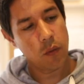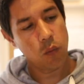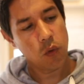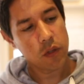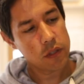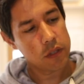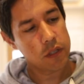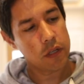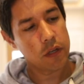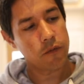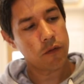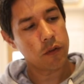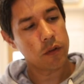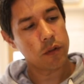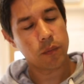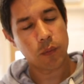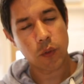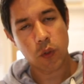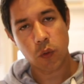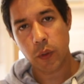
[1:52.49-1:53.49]
And what's the
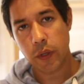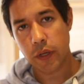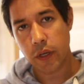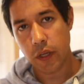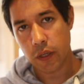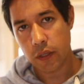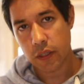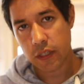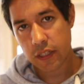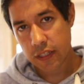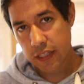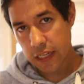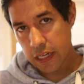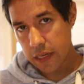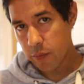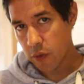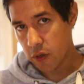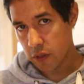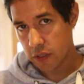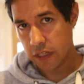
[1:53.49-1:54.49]
difference between a
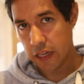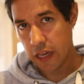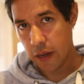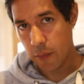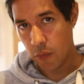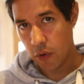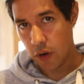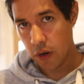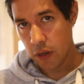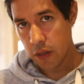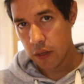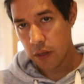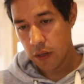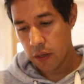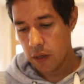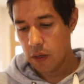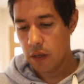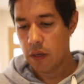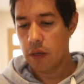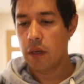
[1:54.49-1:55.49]
CMOS camera
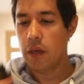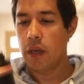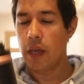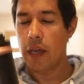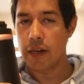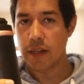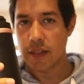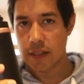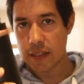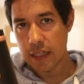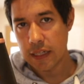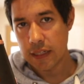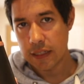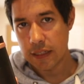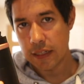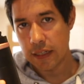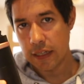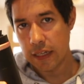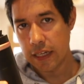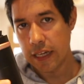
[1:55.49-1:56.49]
and a
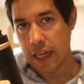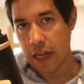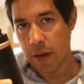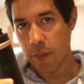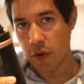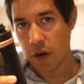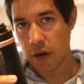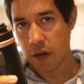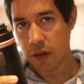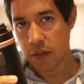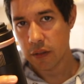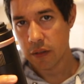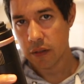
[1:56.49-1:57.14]
CCD camera?